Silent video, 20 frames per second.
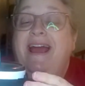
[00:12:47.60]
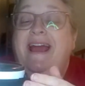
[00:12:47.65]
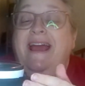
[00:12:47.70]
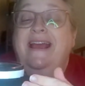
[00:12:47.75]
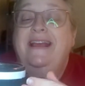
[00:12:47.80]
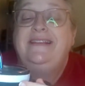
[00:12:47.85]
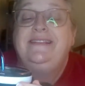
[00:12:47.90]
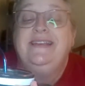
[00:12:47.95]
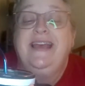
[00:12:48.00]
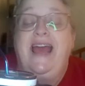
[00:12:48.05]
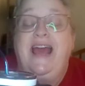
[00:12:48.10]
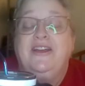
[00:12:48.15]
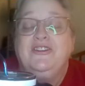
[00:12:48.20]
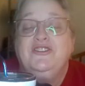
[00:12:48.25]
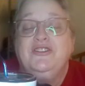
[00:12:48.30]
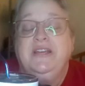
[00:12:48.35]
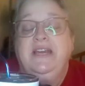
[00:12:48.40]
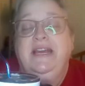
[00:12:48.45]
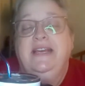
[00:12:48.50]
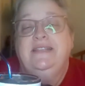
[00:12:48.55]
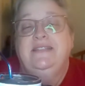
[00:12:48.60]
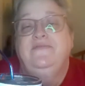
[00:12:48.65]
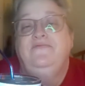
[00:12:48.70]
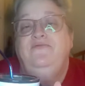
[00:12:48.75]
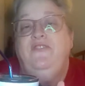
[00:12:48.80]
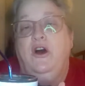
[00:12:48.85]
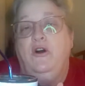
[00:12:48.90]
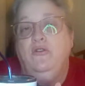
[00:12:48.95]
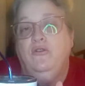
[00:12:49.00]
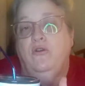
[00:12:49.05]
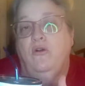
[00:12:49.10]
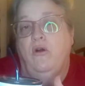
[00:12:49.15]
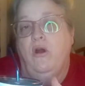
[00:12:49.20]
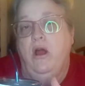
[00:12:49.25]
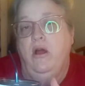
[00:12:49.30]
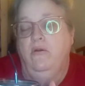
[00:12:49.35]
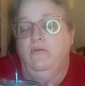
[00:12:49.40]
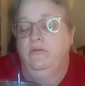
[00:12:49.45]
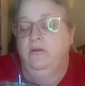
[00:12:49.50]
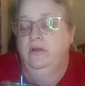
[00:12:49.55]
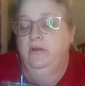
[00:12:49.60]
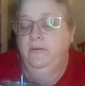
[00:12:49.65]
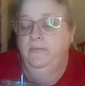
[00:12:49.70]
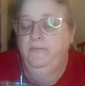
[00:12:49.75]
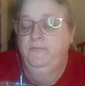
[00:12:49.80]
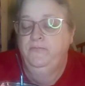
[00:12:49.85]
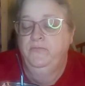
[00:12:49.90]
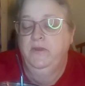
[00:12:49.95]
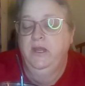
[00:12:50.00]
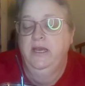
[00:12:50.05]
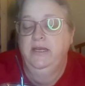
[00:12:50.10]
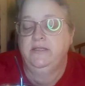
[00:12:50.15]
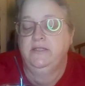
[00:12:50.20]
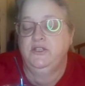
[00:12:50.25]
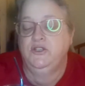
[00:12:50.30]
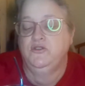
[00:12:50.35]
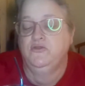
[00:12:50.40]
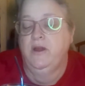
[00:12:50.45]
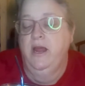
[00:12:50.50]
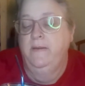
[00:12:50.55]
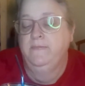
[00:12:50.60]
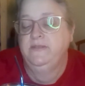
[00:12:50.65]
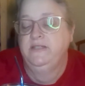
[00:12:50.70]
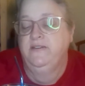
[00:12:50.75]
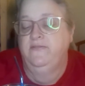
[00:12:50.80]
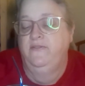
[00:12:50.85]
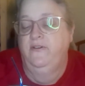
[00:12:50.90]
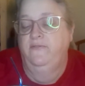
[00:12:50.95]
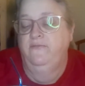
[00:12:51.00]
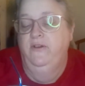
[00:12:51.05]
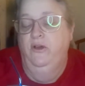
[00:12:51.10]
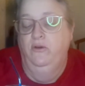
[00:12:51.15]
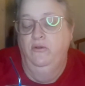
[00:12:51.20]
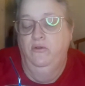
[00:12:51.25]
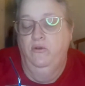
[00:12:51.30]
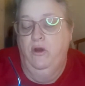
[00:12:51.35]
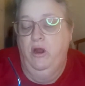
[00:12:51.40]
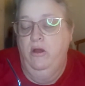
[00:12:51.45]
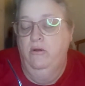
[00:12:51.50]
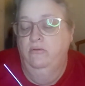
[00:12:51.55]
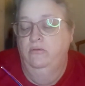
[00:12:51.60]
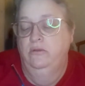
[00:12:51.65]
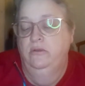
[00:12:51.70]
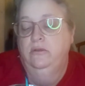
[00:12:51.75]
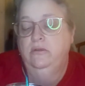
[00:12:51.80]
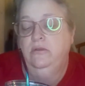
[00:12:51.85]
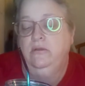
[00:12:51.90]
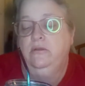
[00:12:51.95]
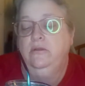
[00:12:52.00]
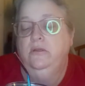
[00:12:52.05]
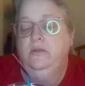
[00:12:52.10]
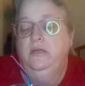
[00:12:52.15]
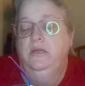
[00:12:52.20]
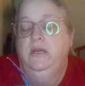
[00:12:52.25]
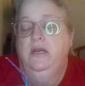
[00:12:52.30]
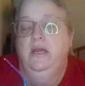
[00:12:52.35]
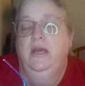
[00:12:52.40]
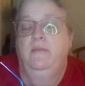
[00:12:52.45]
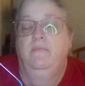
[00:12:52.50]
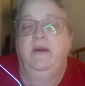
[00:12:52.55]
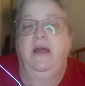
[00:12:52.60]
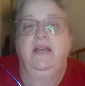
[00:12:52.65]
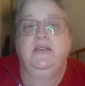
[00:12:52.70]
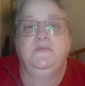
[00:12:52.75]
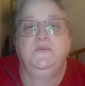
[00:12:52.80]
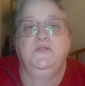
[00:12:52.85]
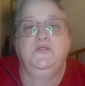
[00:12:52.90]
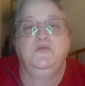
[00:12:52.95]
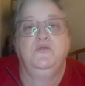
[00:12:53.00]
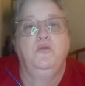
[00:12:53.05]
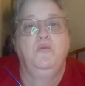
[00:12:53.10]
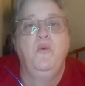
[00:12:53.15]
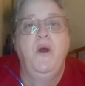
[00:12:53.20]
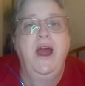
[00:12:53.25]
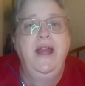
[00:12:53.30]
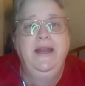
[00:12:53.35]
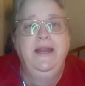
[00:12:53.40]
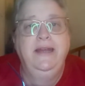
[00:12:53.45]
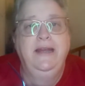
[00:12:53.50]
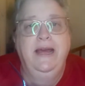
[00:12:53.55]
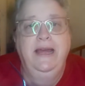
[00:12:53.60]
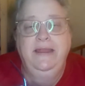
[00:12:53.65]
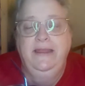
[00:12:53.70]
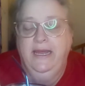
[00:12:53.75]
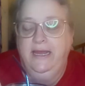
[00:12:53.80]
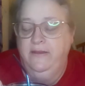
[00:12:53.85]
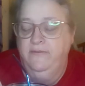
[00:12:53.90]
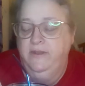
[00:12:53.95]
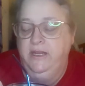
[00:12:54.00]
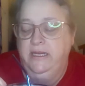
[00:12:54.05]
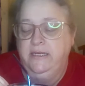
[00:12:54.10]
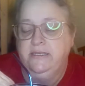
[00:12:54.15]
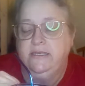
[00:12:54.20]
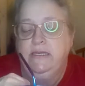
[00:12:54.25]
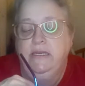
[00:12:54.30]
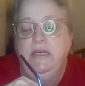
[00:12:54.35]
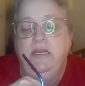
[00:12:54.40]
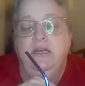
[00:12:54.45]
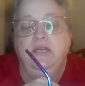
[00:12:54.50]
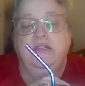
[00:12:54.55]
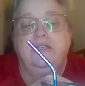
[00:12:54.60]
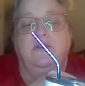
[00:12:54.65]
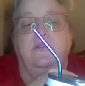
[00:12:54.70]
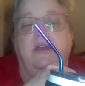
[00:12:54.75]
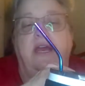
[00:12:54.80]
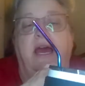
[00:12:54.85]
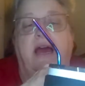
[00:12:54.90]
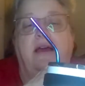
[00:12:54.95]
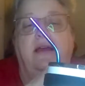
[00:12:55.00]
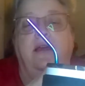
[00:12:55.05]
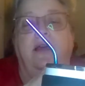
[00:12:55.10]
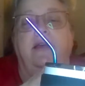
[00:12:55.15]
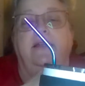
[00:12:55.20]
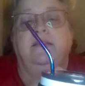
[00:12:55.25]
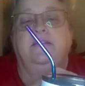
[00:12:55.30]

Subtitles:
It's Velcro. It's straps of a Velcro. My husband was going, "Why didn't I think of this?" So yeah, it